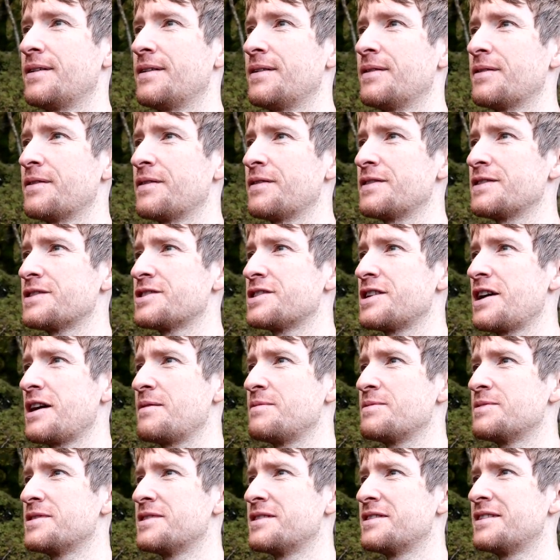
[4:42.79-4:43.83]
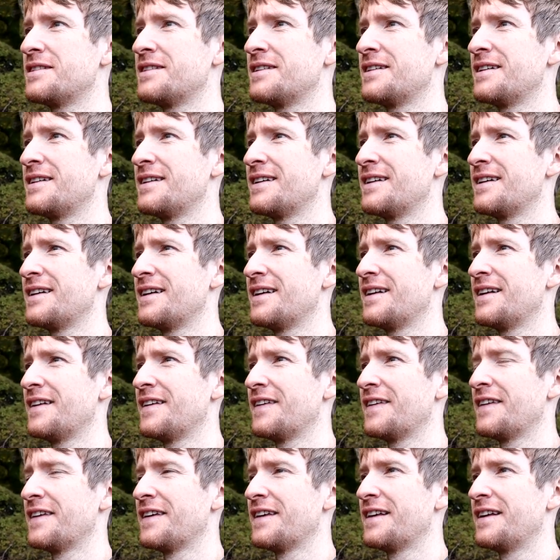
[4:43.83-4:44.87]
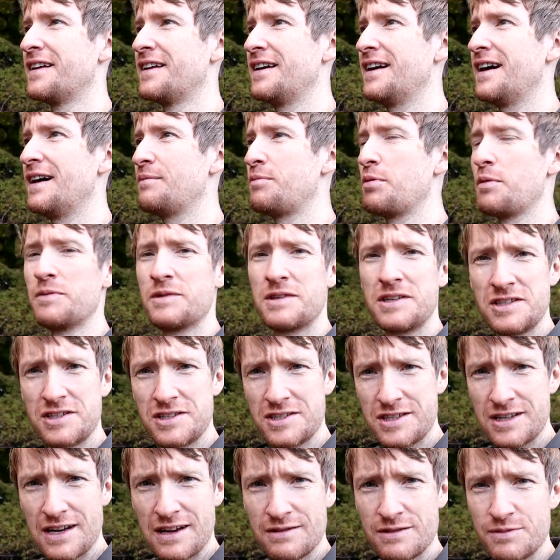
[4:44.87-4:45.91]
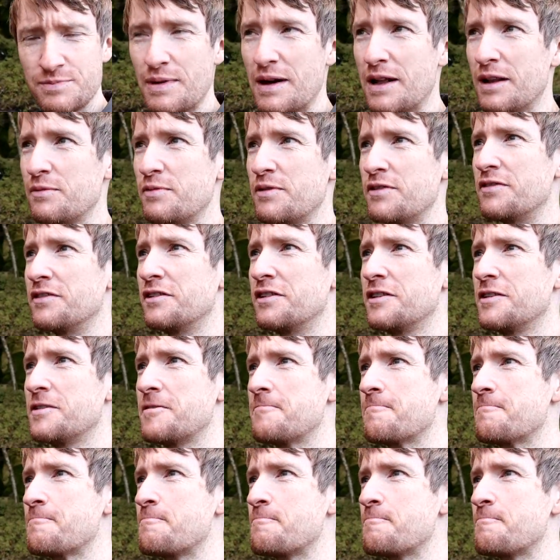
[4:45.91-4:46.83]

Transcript: I wonder if it's James. Yeah, I bumped into James Bell before.